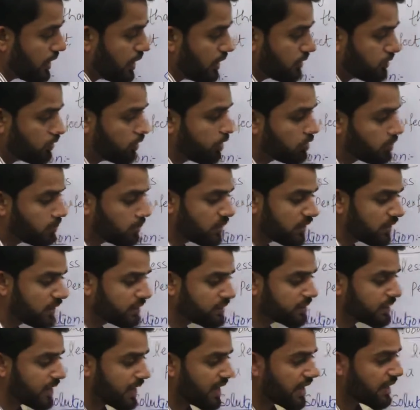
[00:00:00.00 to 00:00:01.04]
So it
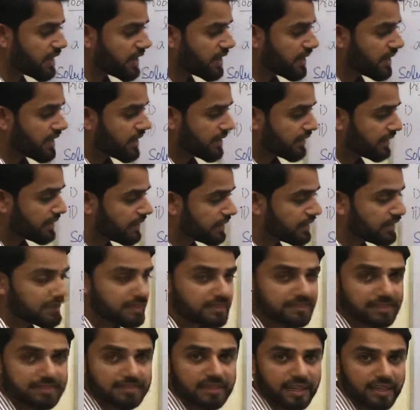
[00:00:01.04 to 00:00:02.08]
means that
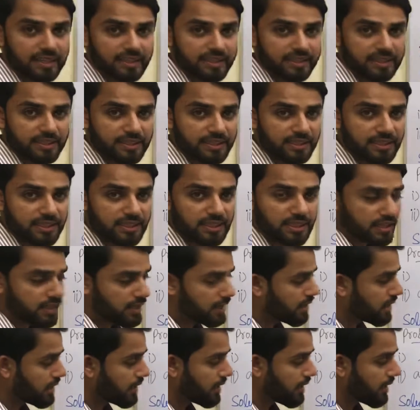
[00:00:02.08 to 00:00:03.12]
these 90
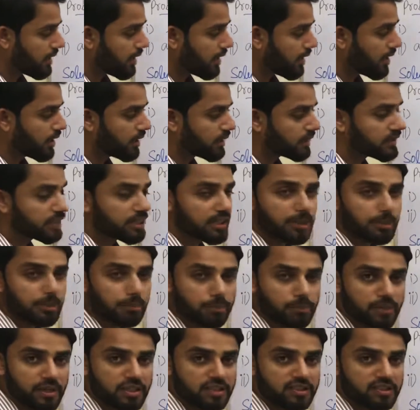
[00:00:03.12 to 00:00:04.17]
are the
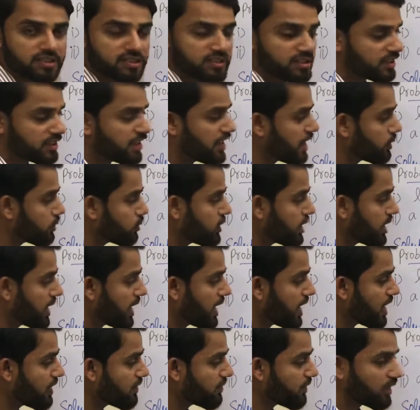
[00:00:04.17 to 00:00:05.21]
numbers that we
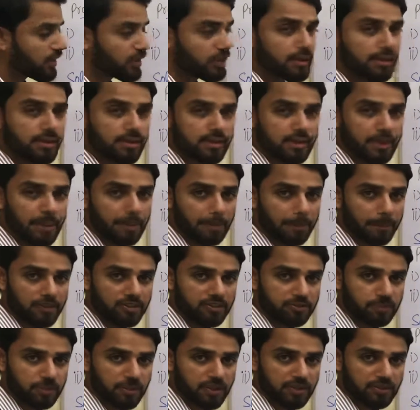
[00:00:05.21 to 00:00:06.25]
have in this sample
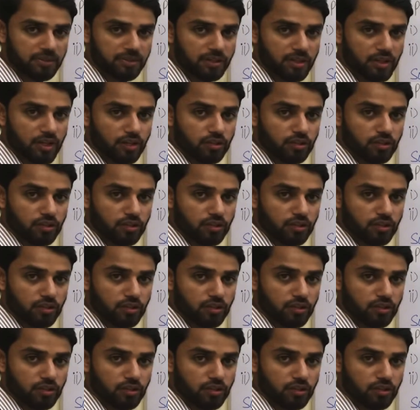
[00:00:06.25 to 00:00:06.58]
space.